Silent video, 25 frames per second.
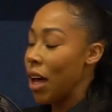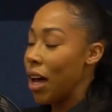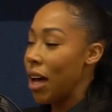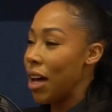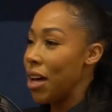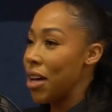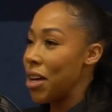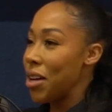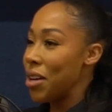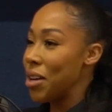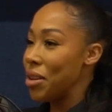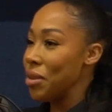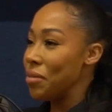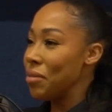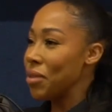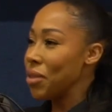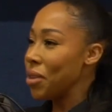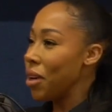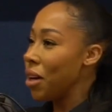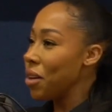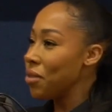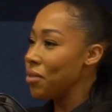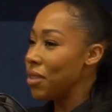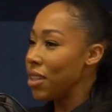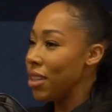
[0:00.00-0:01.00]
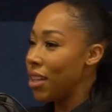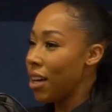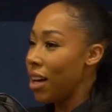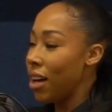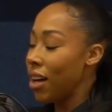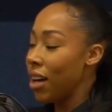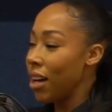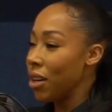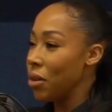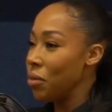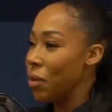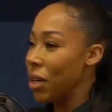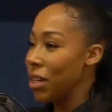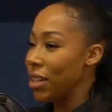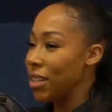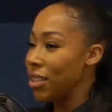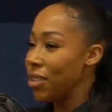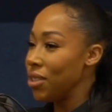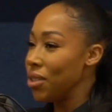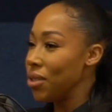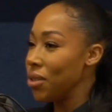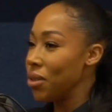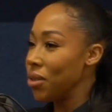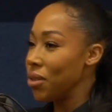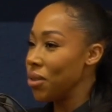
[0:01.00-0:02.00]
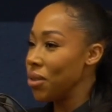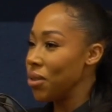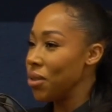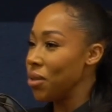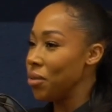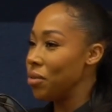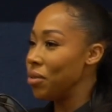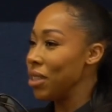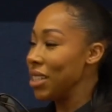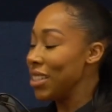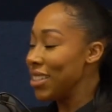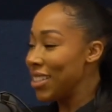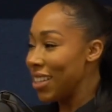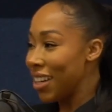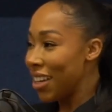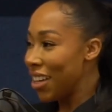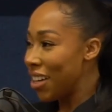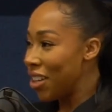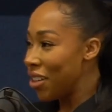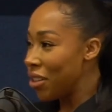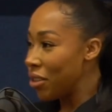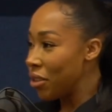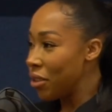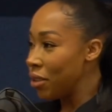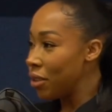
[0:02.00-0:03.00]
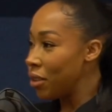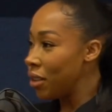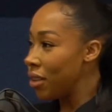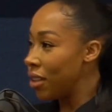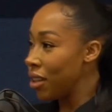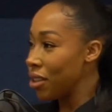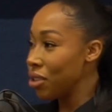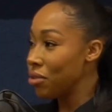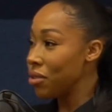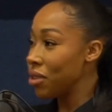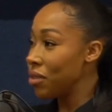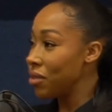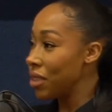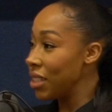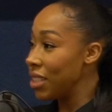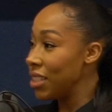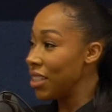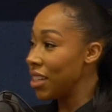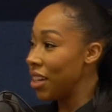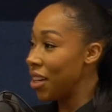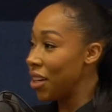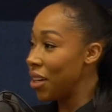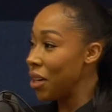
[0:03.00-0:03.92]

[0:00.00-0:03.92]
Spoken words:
So after that, I went into retail, luxury retail.